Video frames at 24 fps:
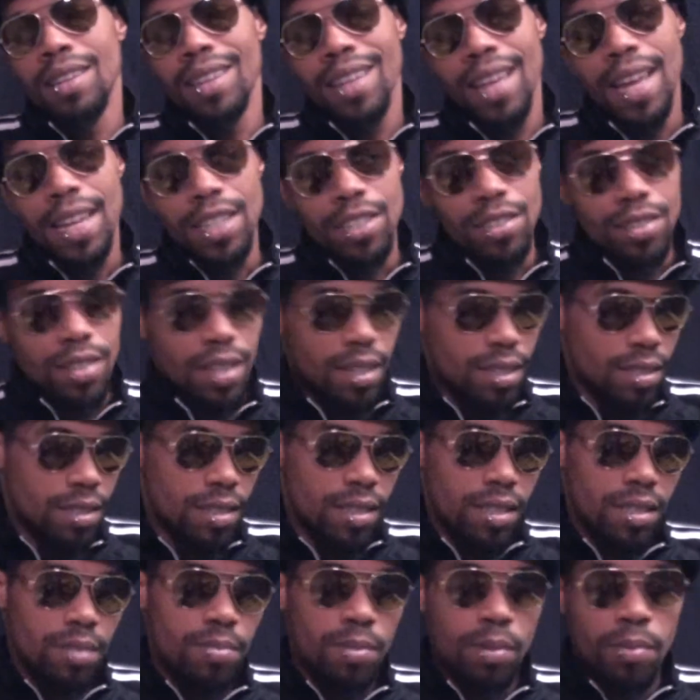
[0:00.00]
That should
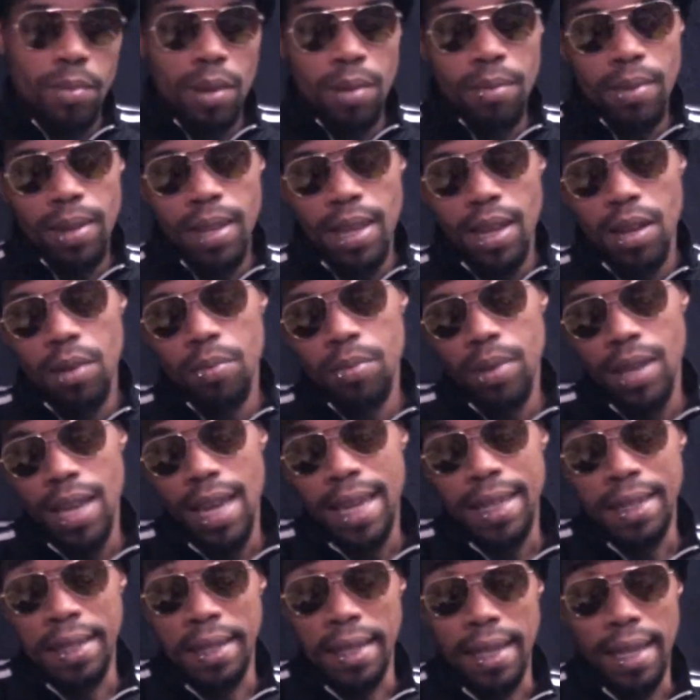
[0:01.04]
exist, but maybe that could be
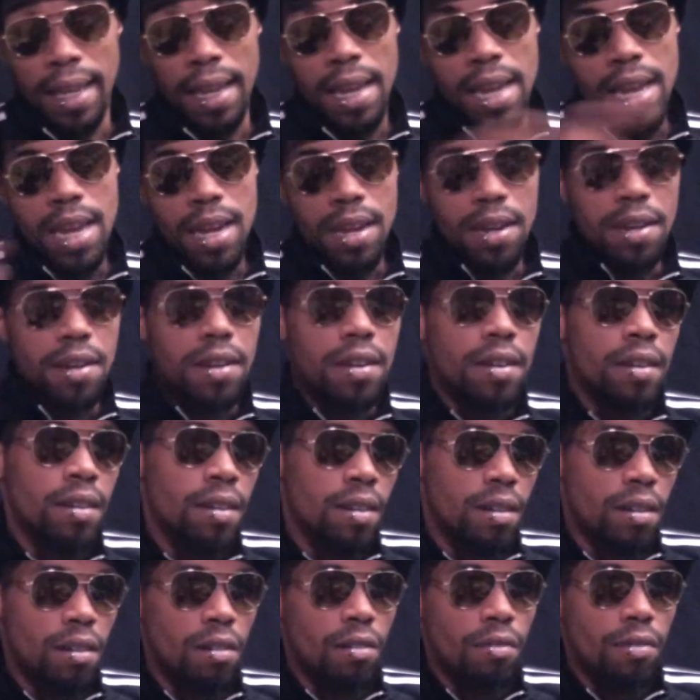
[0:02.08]
at the end
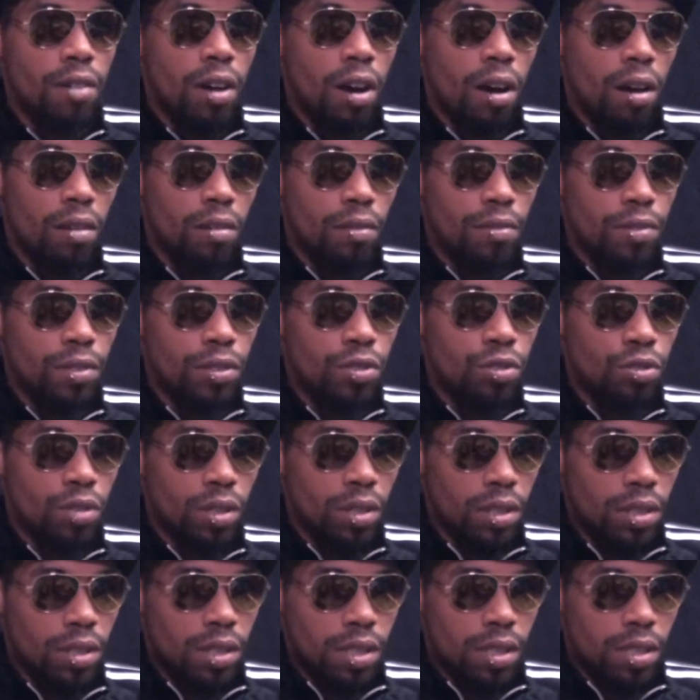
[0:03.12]
of all of the
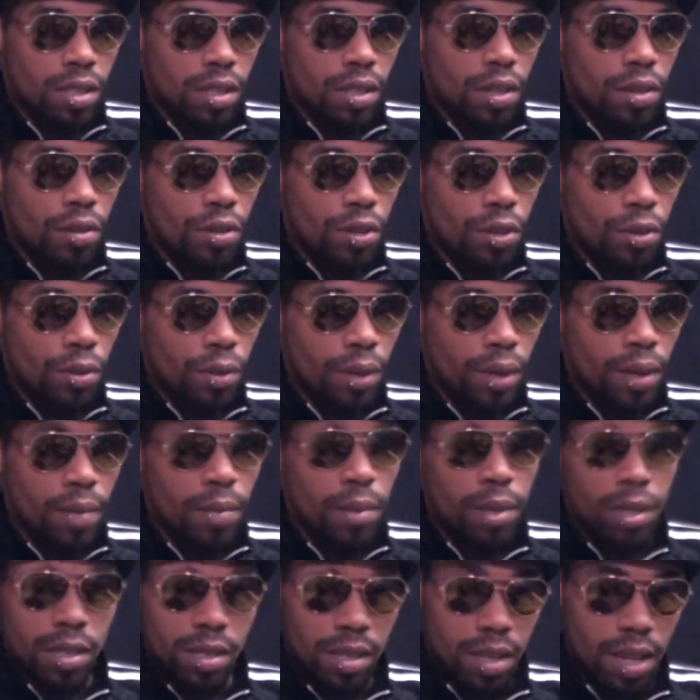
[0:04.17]
trilogies that they're doing.
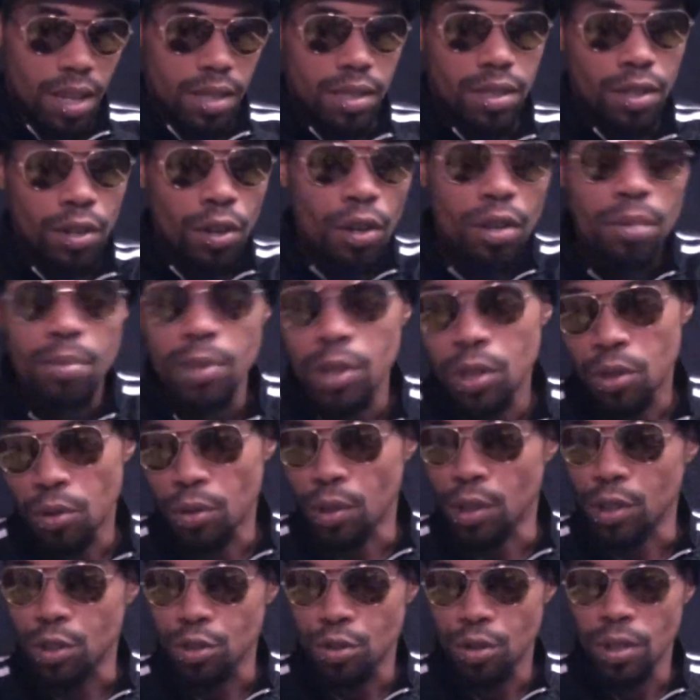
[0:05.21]
Because, yes, they're going to be
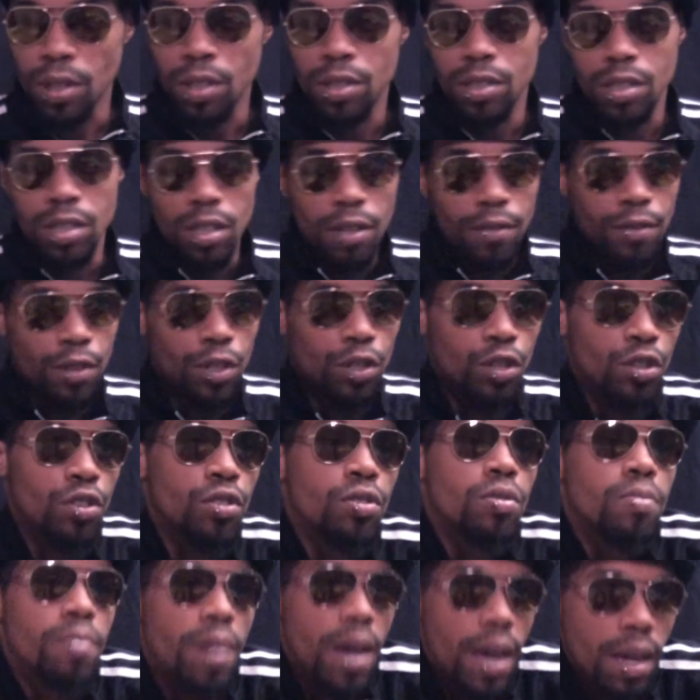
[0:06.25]
doing a trilogy of the
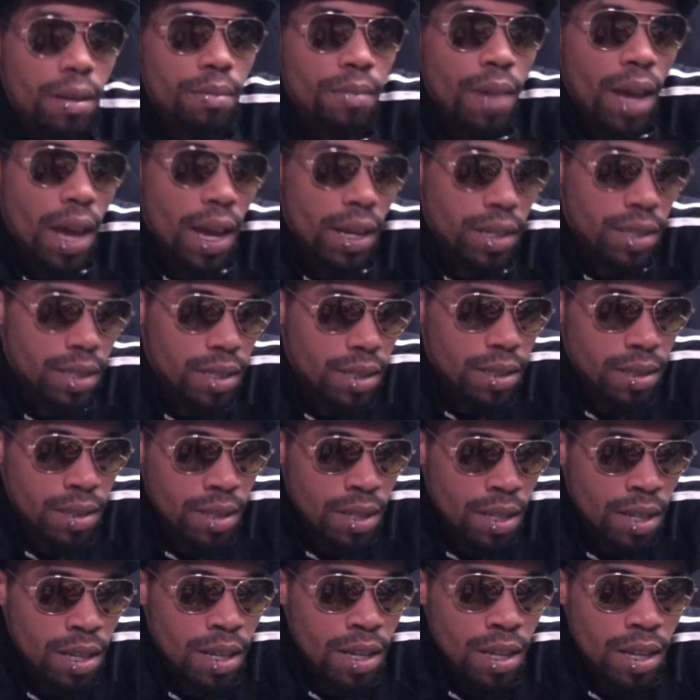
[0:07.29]
new Mad Max.
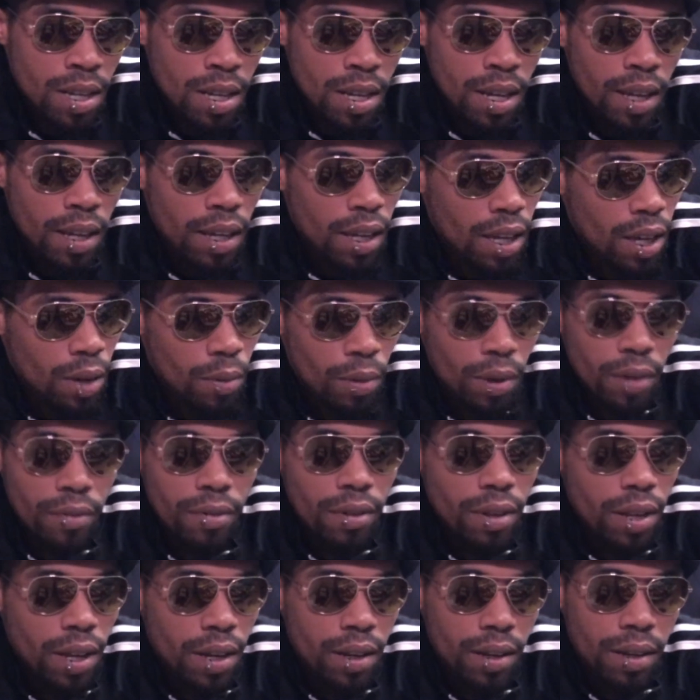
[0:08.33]
Can't wait
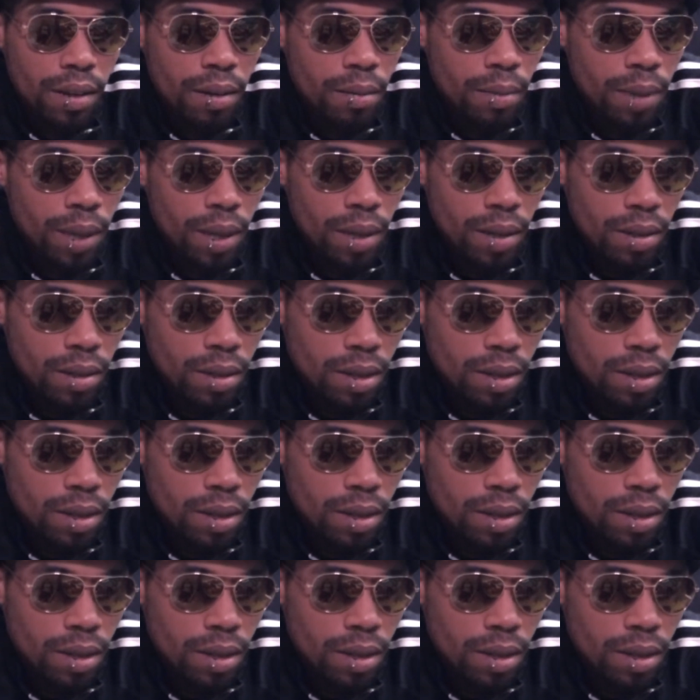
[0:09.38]
for that to come out.